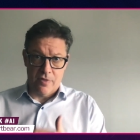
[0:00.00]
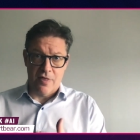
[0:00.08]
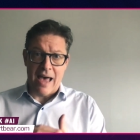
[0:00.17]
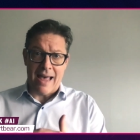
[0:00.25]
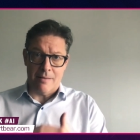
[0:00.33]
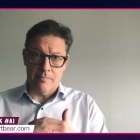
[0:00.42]

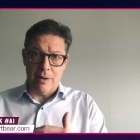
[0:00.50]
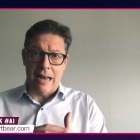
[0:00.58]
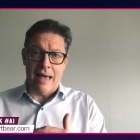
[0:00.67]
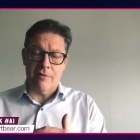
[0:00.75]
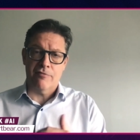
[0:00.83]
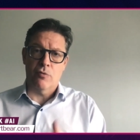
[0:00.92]
that
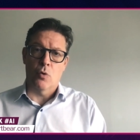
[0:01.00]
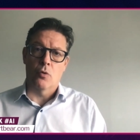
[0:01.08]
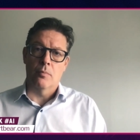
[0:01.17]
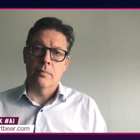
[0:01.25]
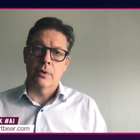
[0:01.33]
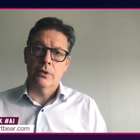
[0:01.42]

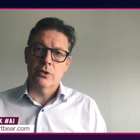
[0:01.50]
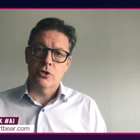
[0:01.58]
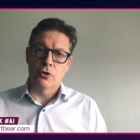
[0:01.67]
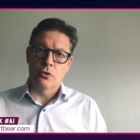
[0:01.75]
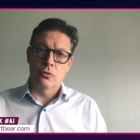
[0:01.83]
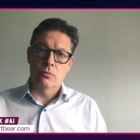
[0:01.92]
platform
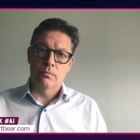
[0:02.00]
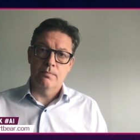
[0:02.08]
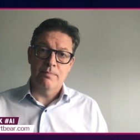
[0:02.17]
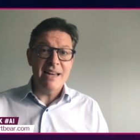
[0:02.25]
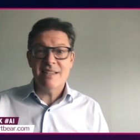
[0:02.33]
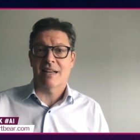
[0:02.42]
to
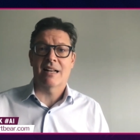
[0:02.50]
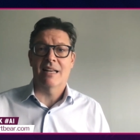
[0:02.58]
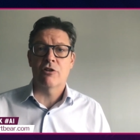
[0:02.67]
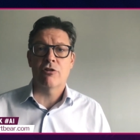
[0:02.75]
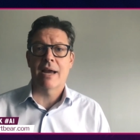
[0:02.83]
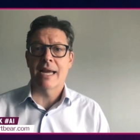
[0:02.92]
basically
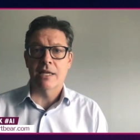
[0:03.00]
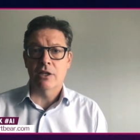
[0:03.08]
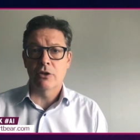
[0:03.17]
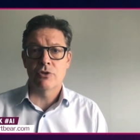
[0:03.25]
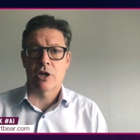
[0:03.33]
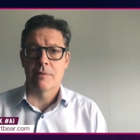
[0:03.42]
create
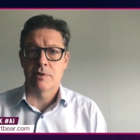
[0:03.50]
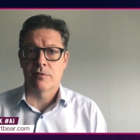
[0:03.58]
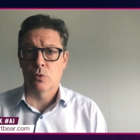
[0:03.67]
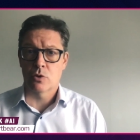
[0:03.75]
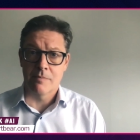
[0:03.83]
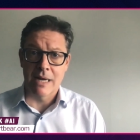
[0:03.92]
new types of
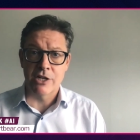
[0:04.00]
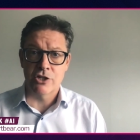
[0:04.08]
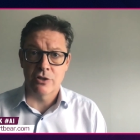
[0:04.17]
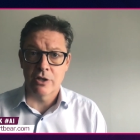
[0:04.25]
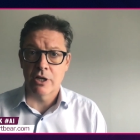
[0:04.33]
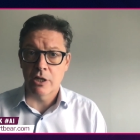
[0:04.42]

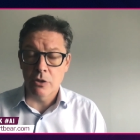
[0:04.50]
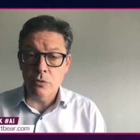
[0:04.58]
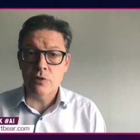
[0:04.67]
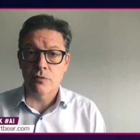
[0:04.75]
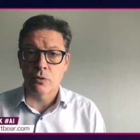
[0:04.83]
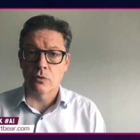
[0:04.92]
automation that are
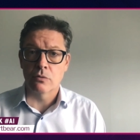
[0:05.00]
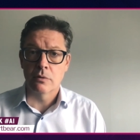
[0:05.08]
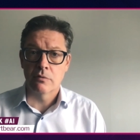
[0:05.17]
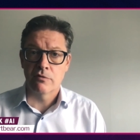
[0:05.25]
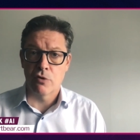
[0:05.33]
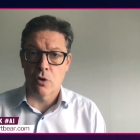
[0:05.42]
useful
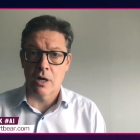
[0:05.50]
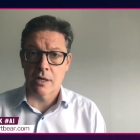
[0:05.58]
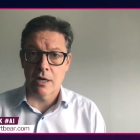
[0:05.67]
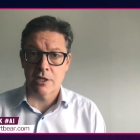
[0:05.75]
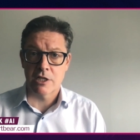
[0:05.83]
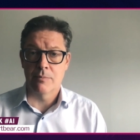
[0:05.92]
for our
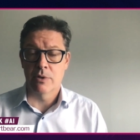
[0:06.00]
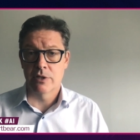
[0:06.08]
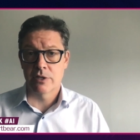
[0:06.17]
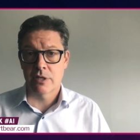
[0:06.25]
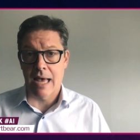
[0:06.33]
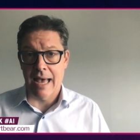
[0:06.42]

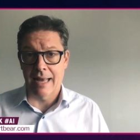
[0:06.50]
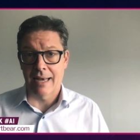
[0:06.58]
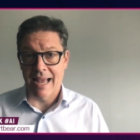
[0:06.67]
customers and,